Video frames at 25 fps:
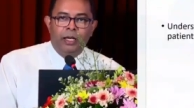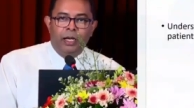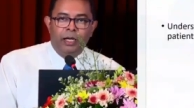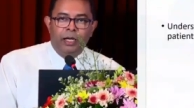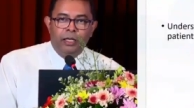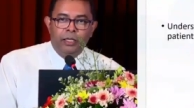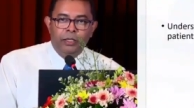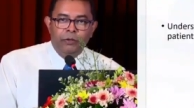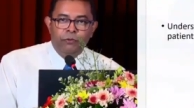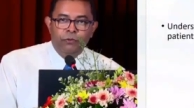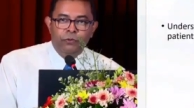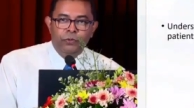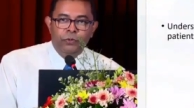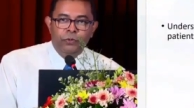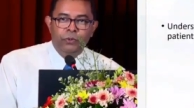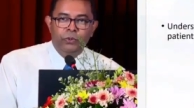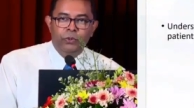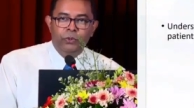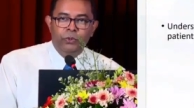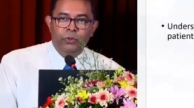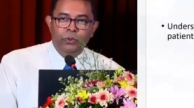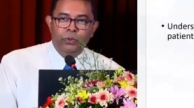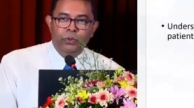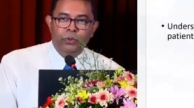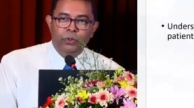if
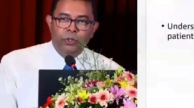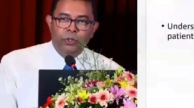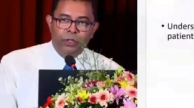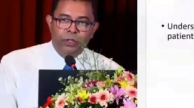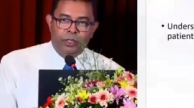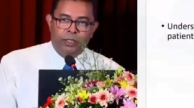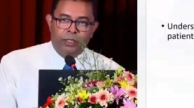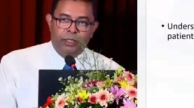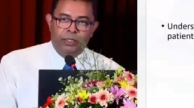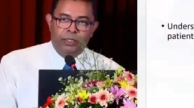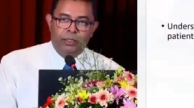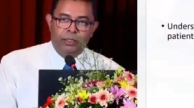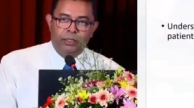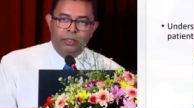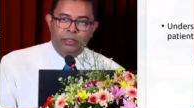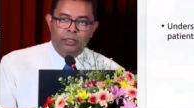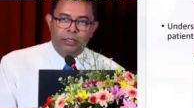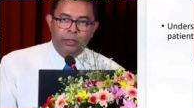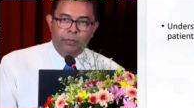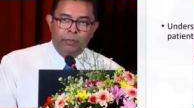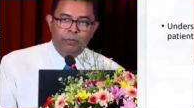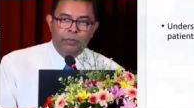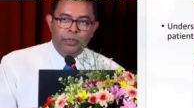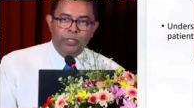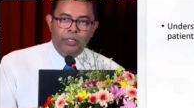you do not
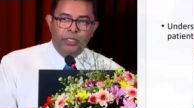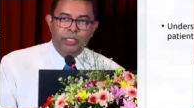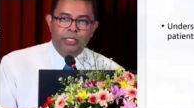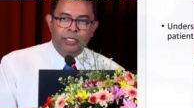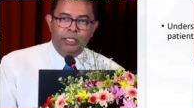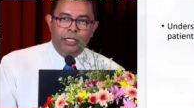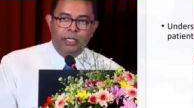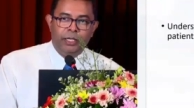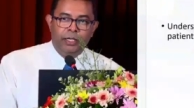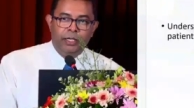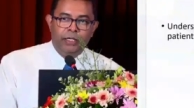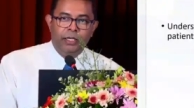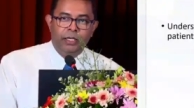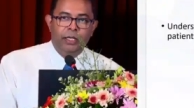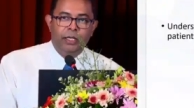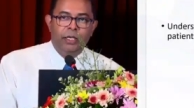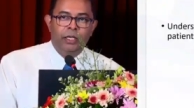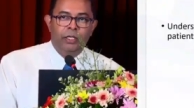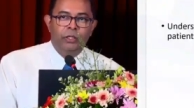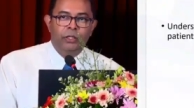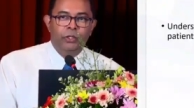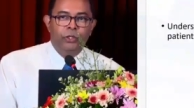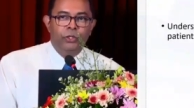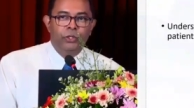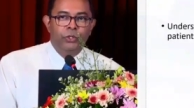appreciate
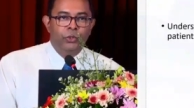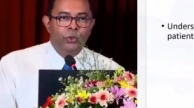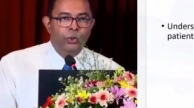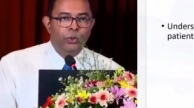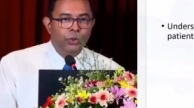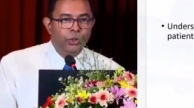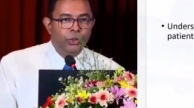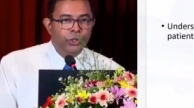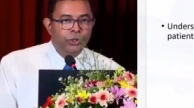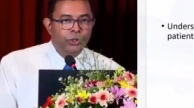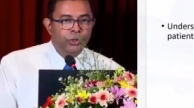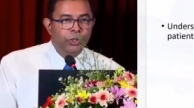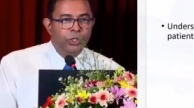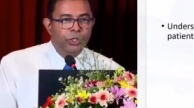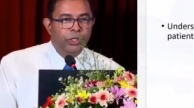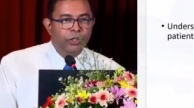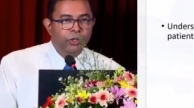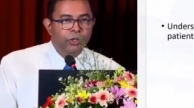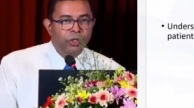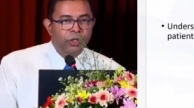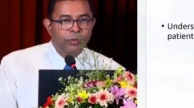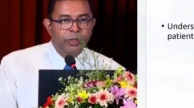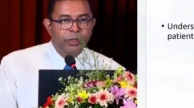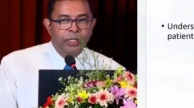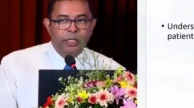the
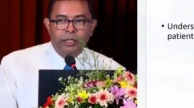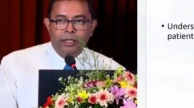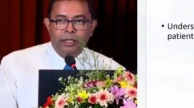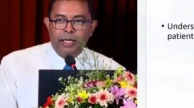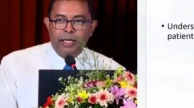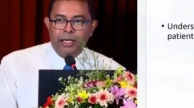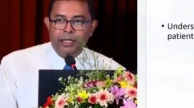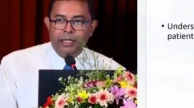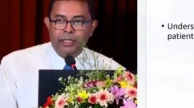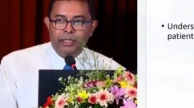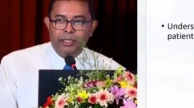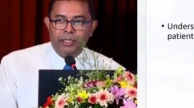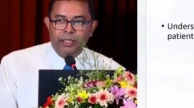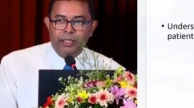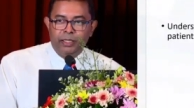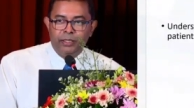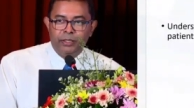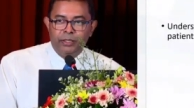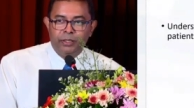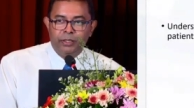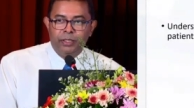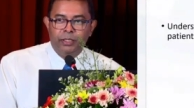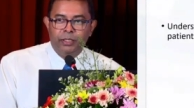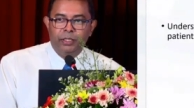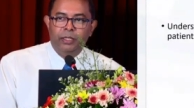socio-economic
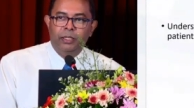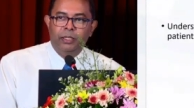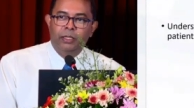realities